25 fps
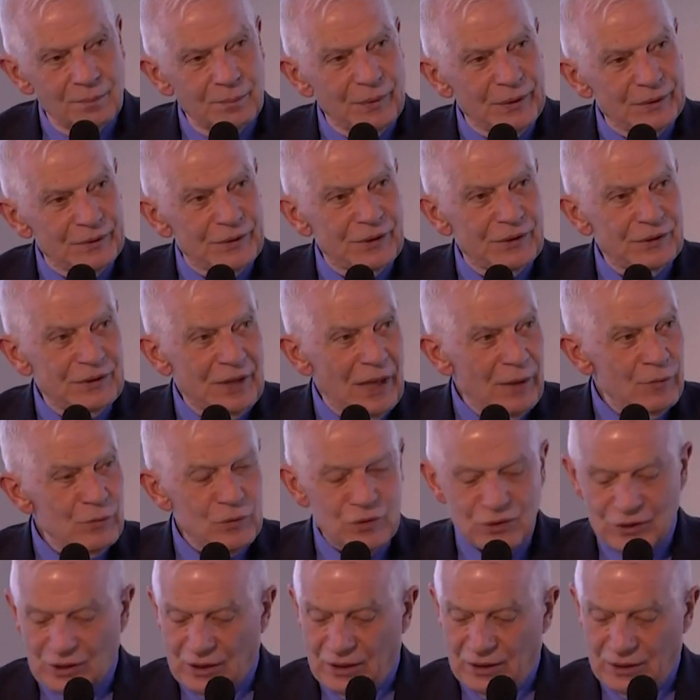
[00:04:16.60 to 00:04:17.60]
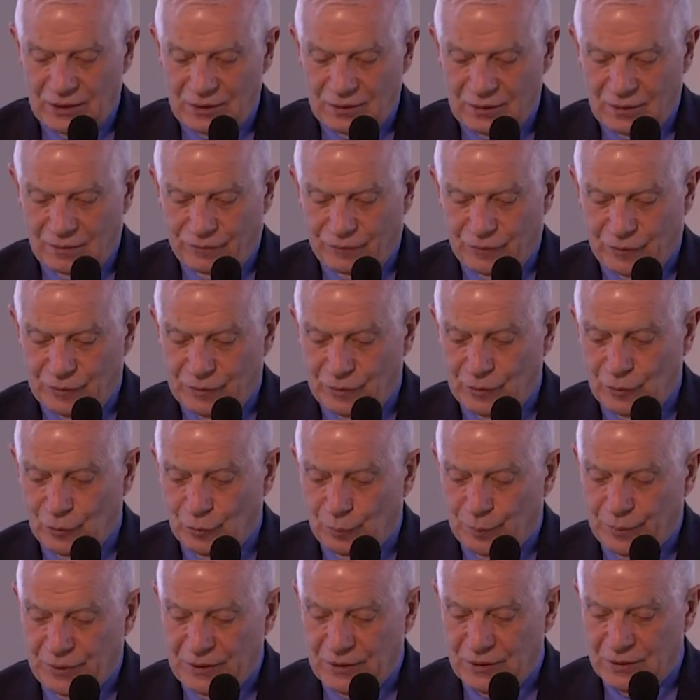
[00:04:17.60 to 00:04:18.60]
But the downside for the
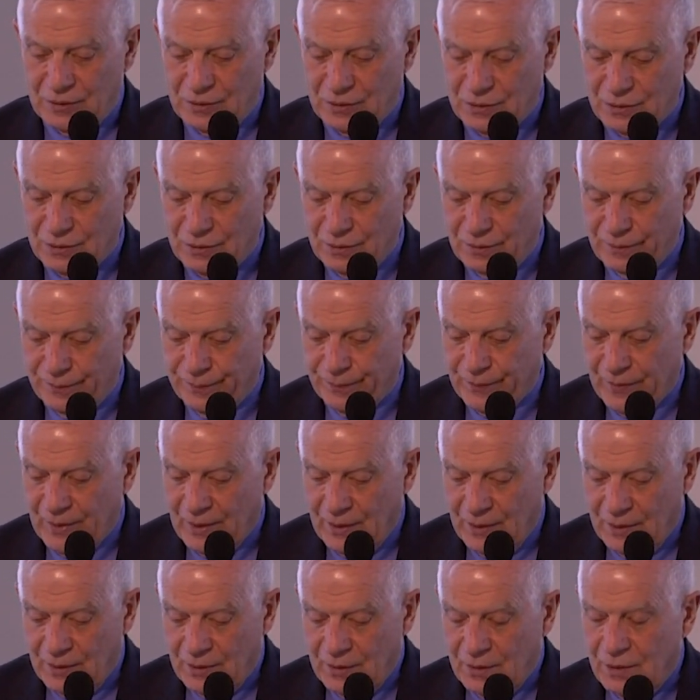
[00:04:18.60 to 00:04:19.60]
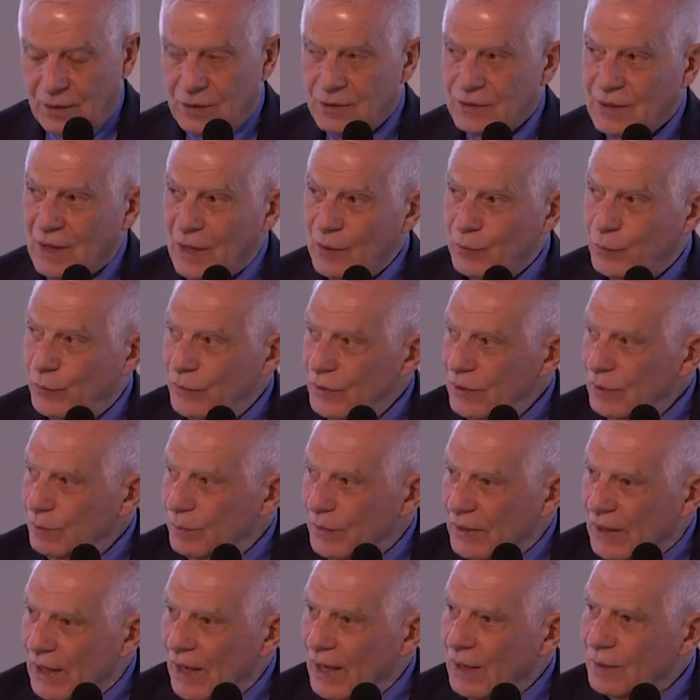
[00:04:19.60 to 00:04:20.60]
Europeans is that we
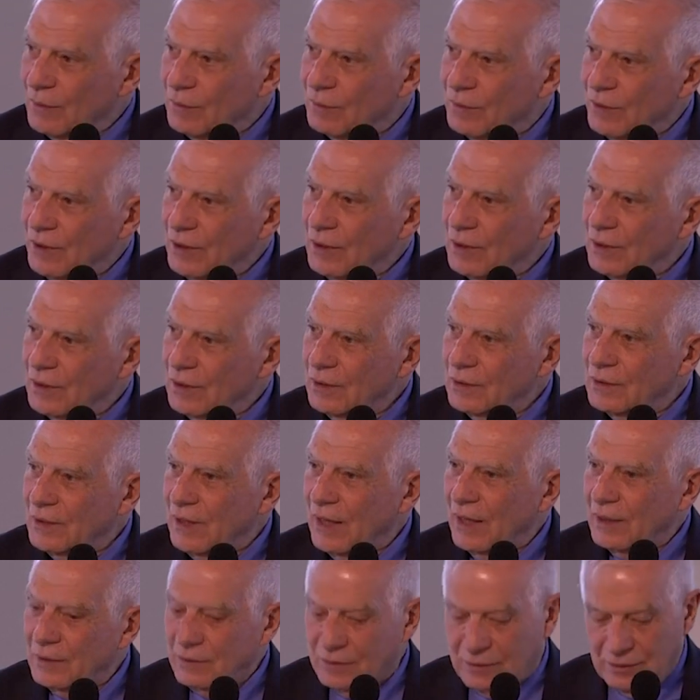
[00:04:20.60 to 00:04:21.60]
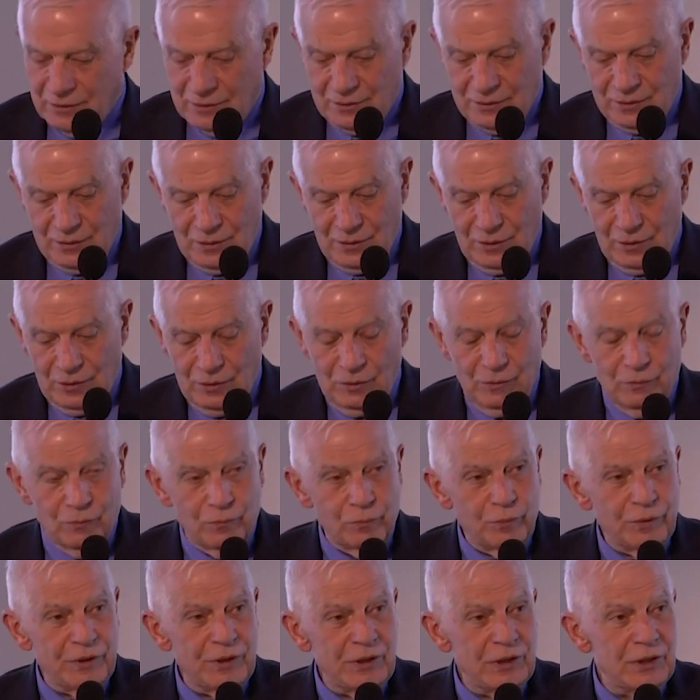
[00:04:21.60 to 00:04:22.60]
began thinking that uh, if
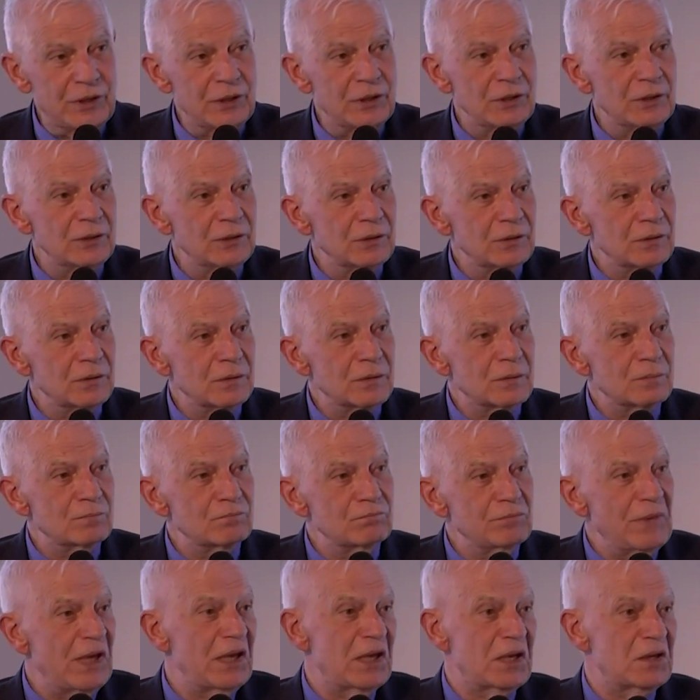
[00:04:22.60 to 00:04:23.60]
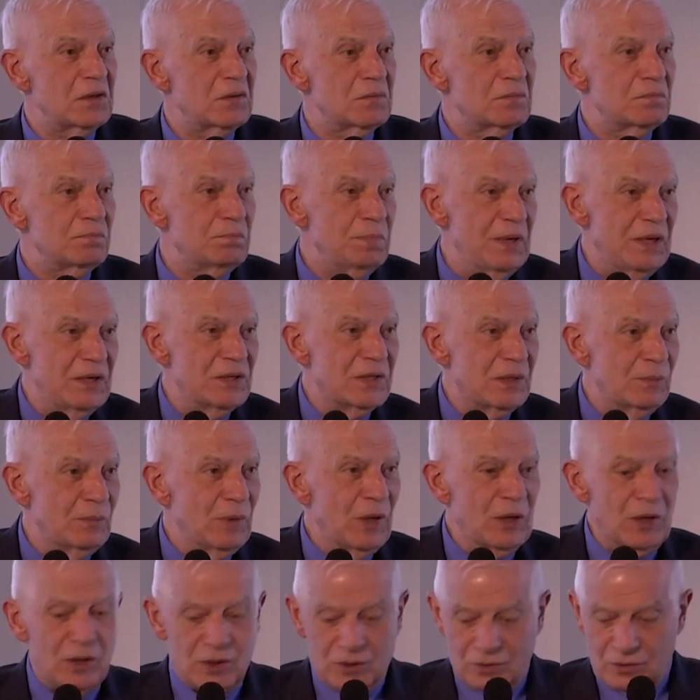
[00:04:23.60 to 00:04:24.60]
we make peace
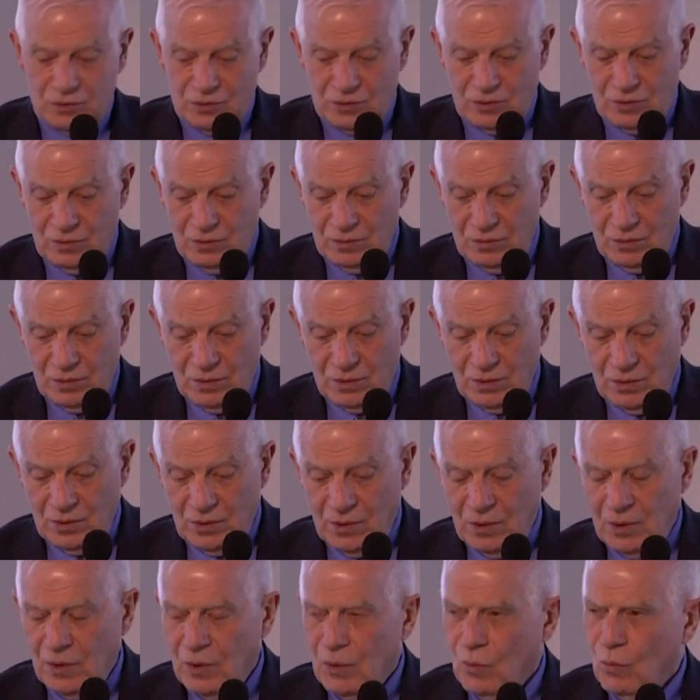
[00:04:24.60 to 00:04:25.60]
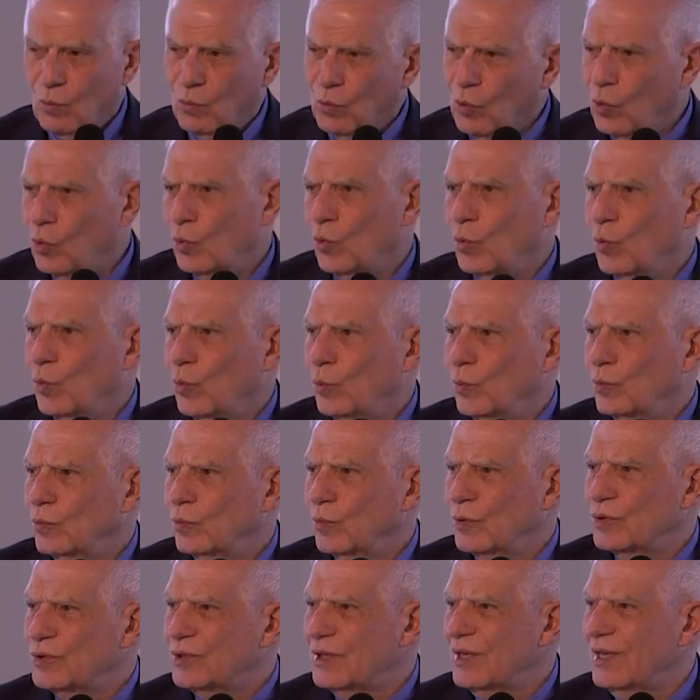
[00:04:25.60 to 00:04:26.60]
among us, war
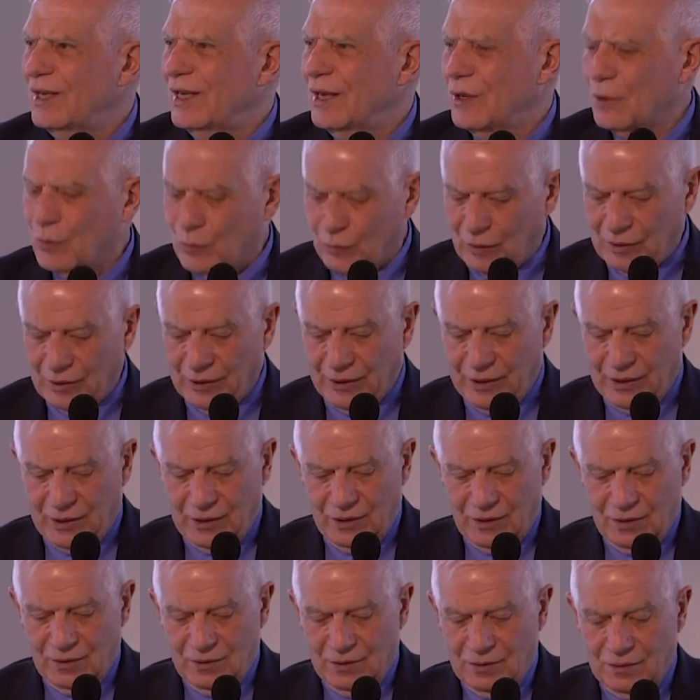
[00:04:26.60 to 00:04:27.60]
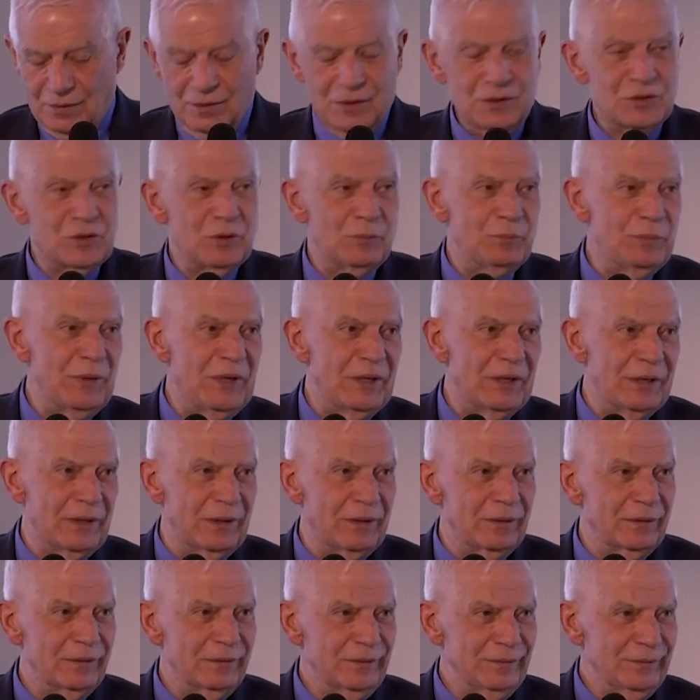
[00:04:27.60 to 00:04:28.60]
was equally
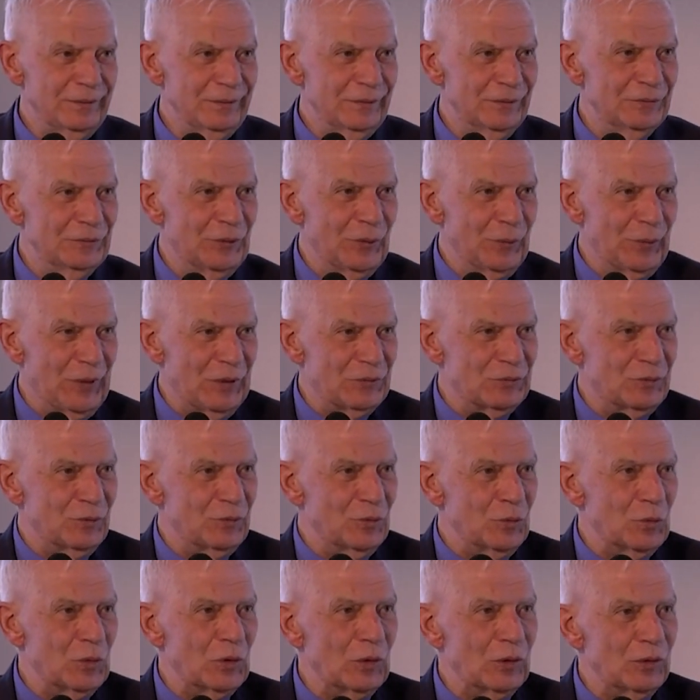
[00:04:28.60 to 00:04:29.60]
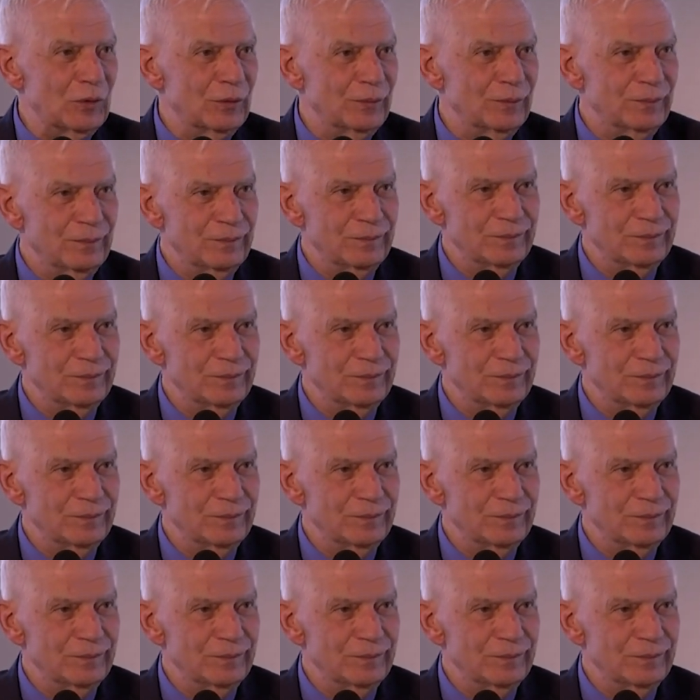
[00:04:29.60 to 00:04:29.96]
disappearing on the rest of the world.